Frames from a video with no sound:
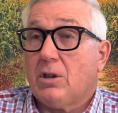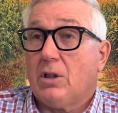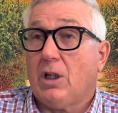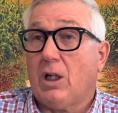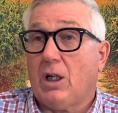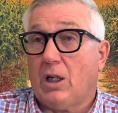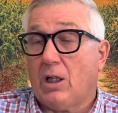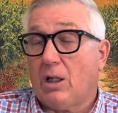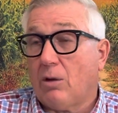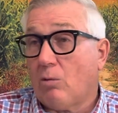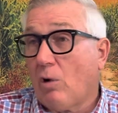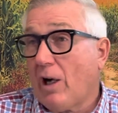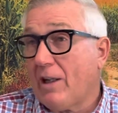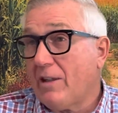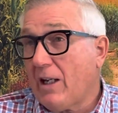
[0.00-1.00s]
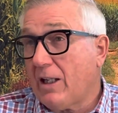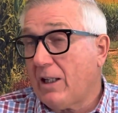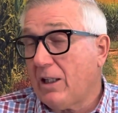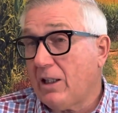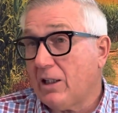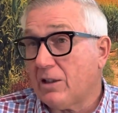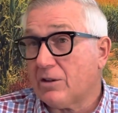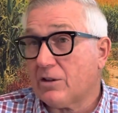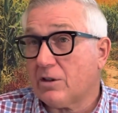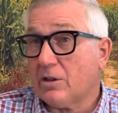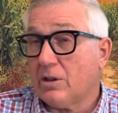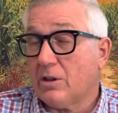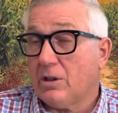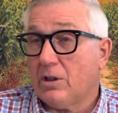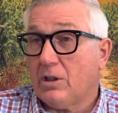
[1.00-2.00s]
uh, why that is.
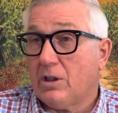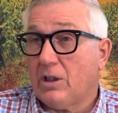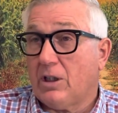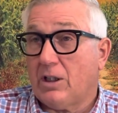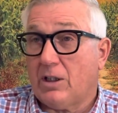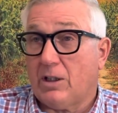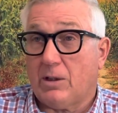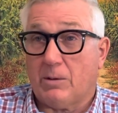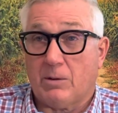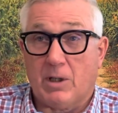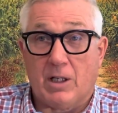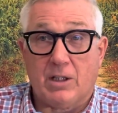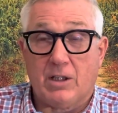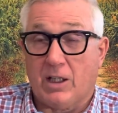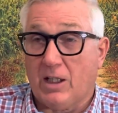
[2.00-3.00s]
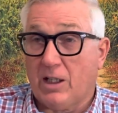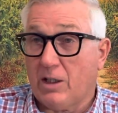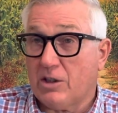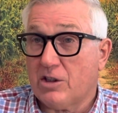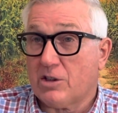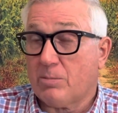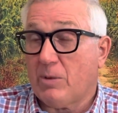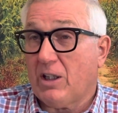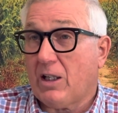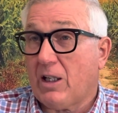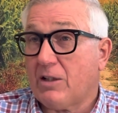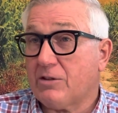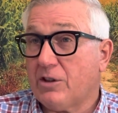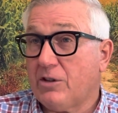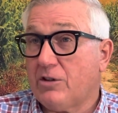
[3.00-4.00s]
Uh, a lot of times it can just be
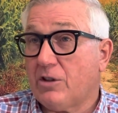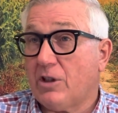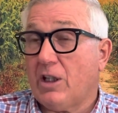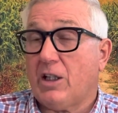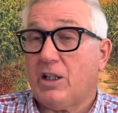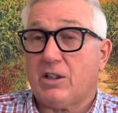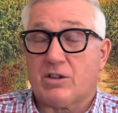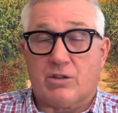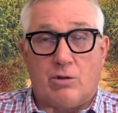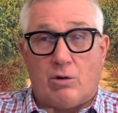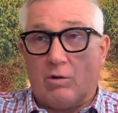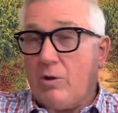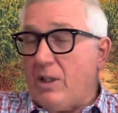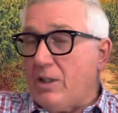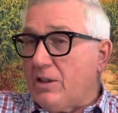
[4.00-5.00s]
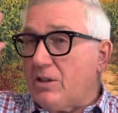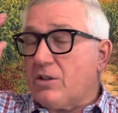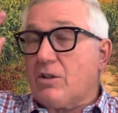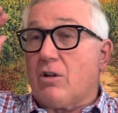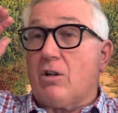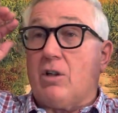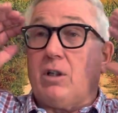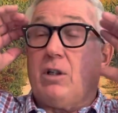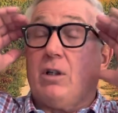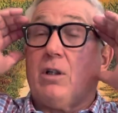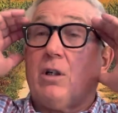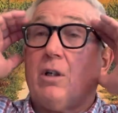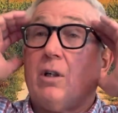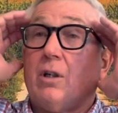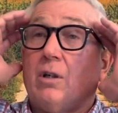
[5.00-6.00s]
lousy genetics, throw away, discard it.
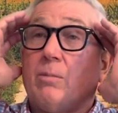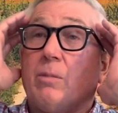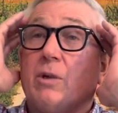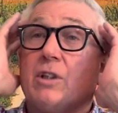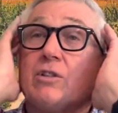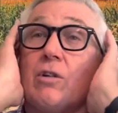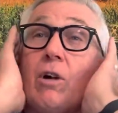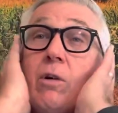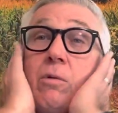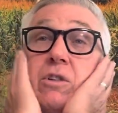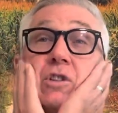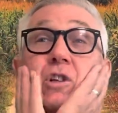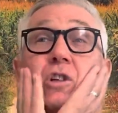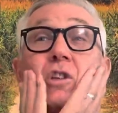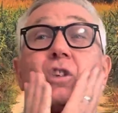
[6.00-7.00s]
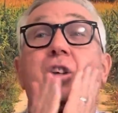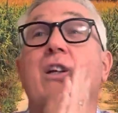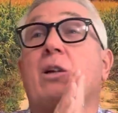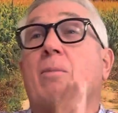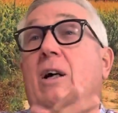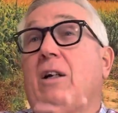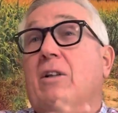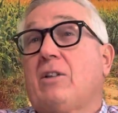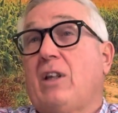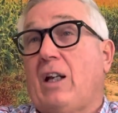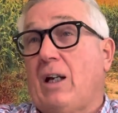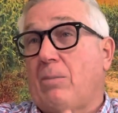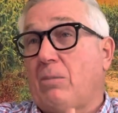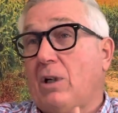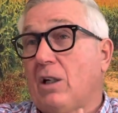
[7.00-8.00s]
But so I want you to think about
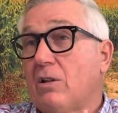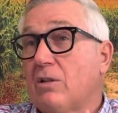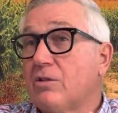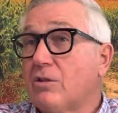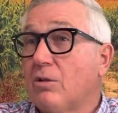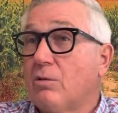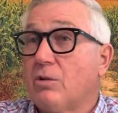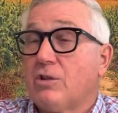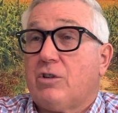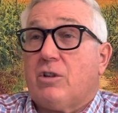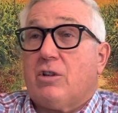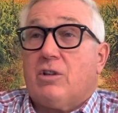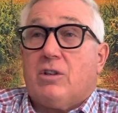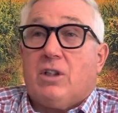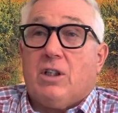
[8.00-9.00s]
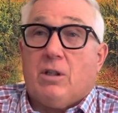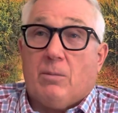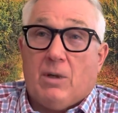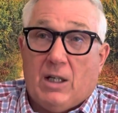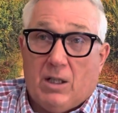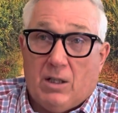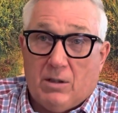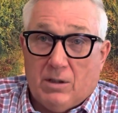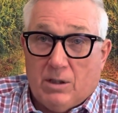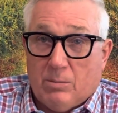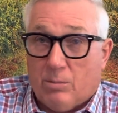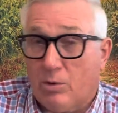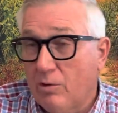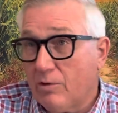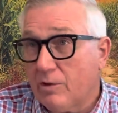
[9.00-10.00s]
that. But I also want you to think about
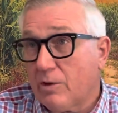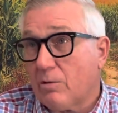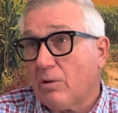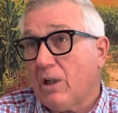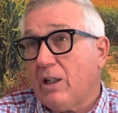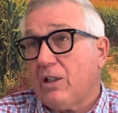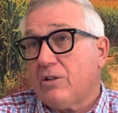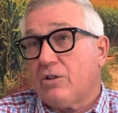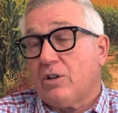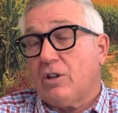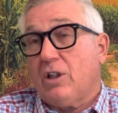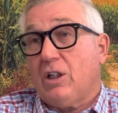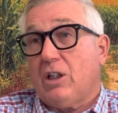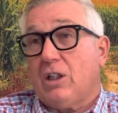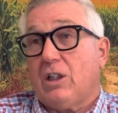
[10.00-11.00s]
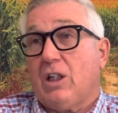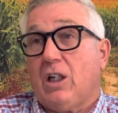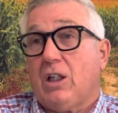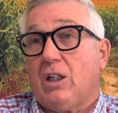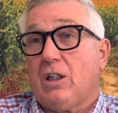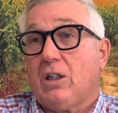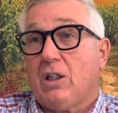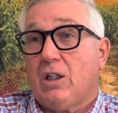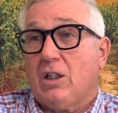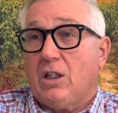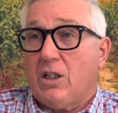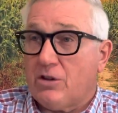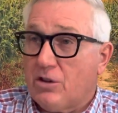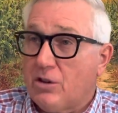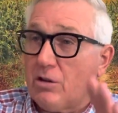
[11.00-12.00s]
improving the rate of genetic gain
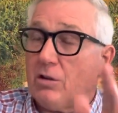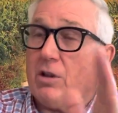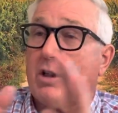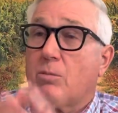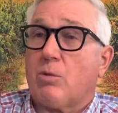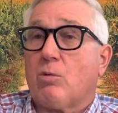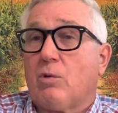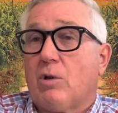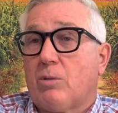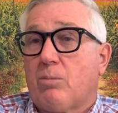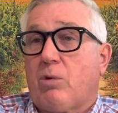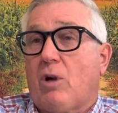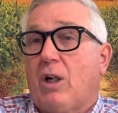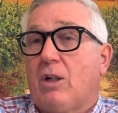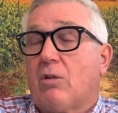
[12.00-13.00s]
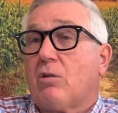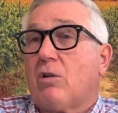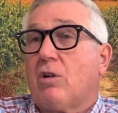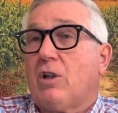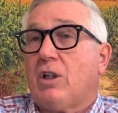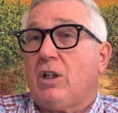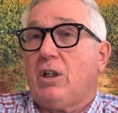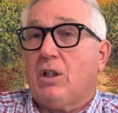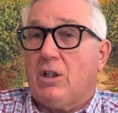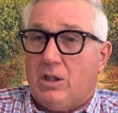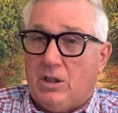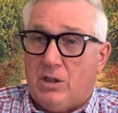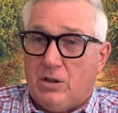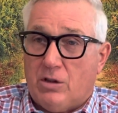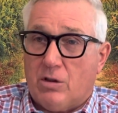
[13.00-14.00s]
as your number one priority
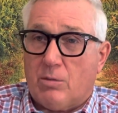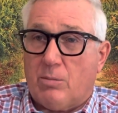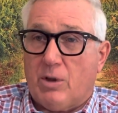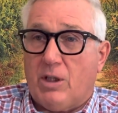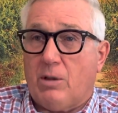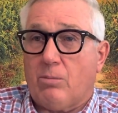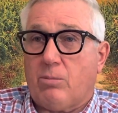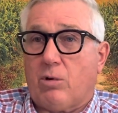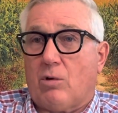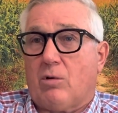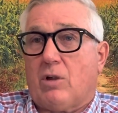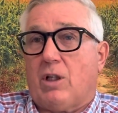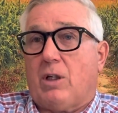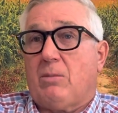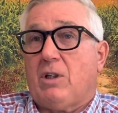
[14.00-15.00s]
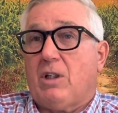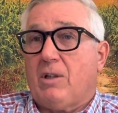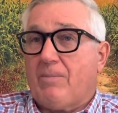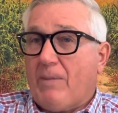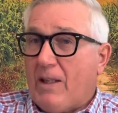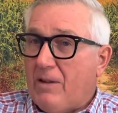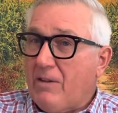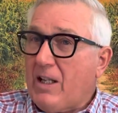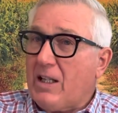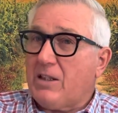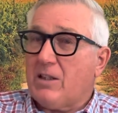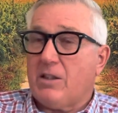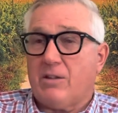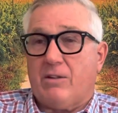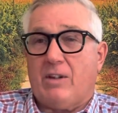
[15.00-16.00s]
in your breeding program. And that,
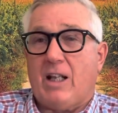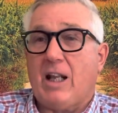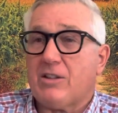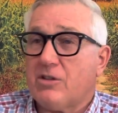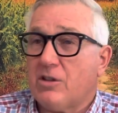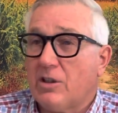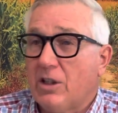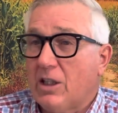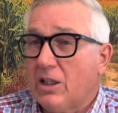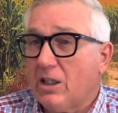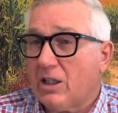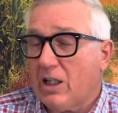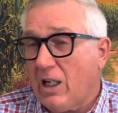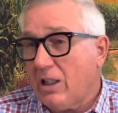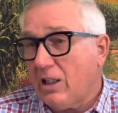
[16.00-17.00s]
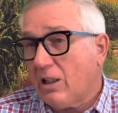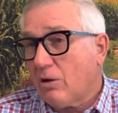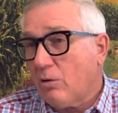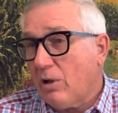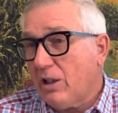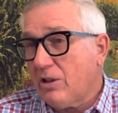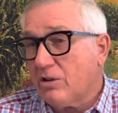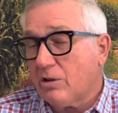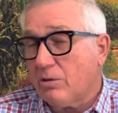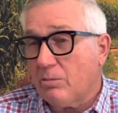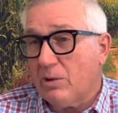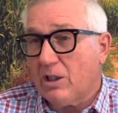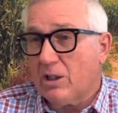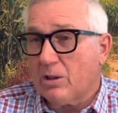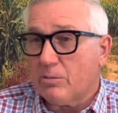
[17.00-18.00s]
that, that genetic gain equation
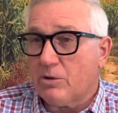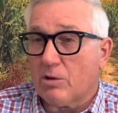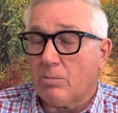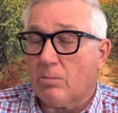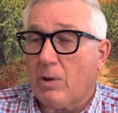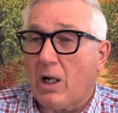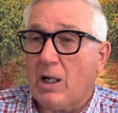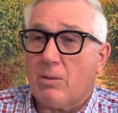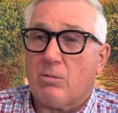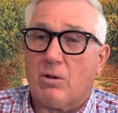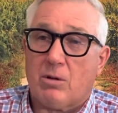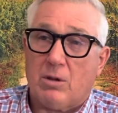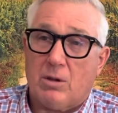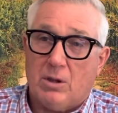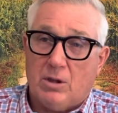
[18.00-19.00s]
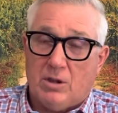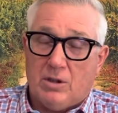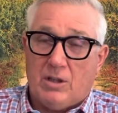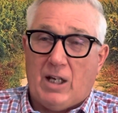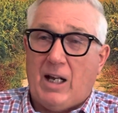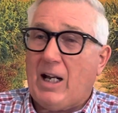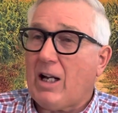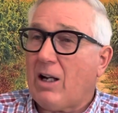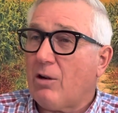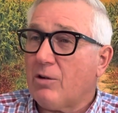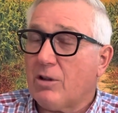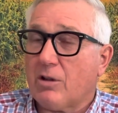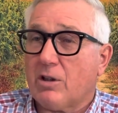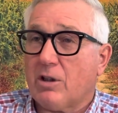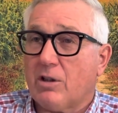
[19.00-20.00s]
becomes your Bible to how
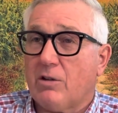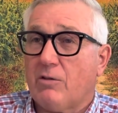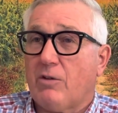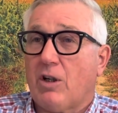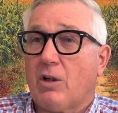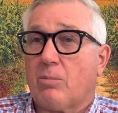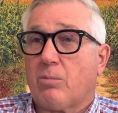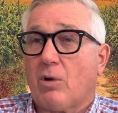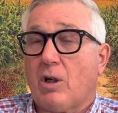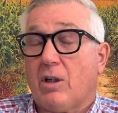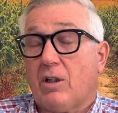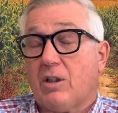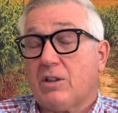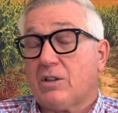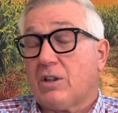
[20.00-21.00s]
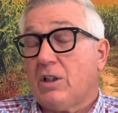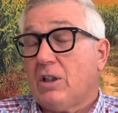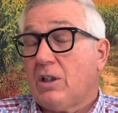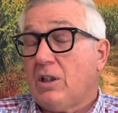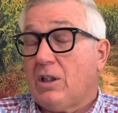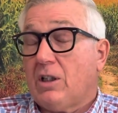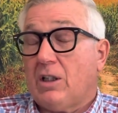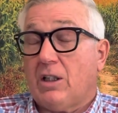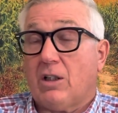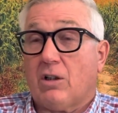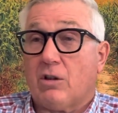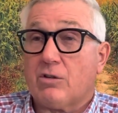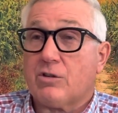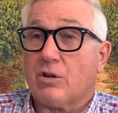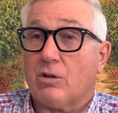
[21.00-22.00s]
you're going to develop products and
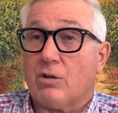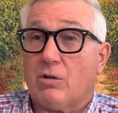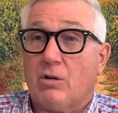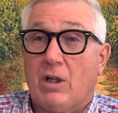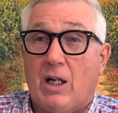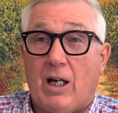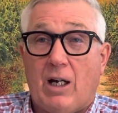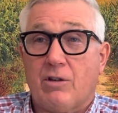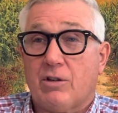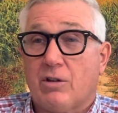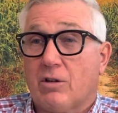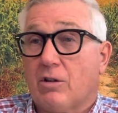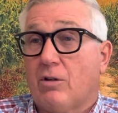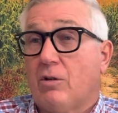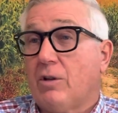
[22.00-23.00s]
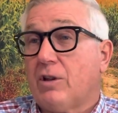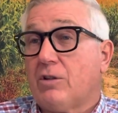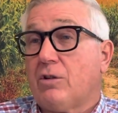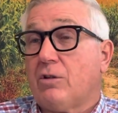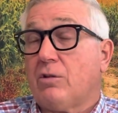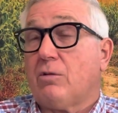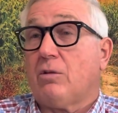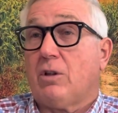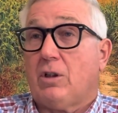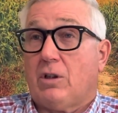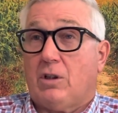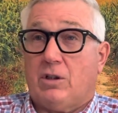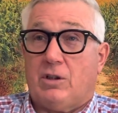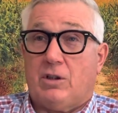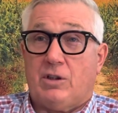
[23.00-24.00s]
also how you're going to
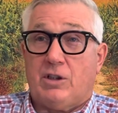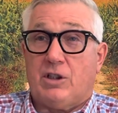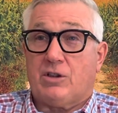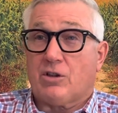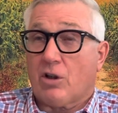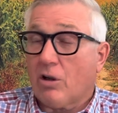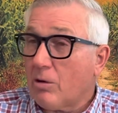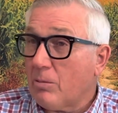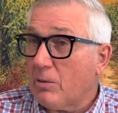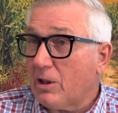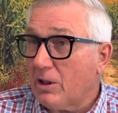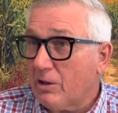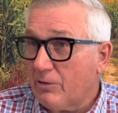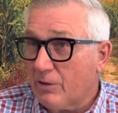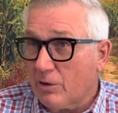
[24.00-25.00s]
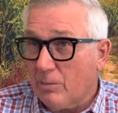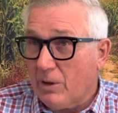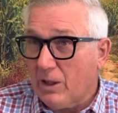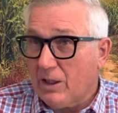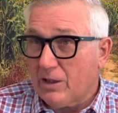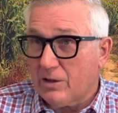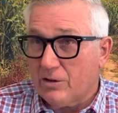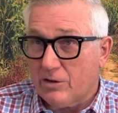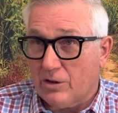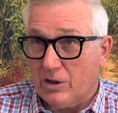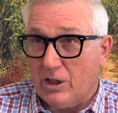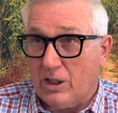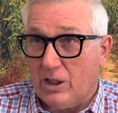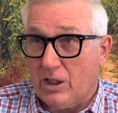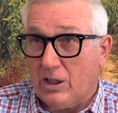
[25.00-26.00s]
determine if you're making
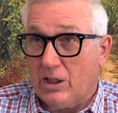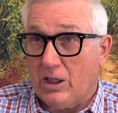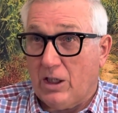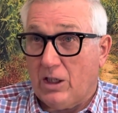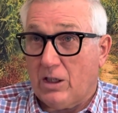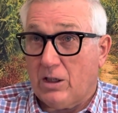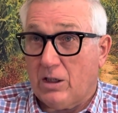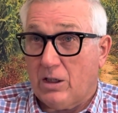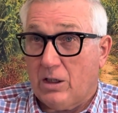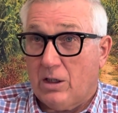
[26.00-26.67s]
genetic gain.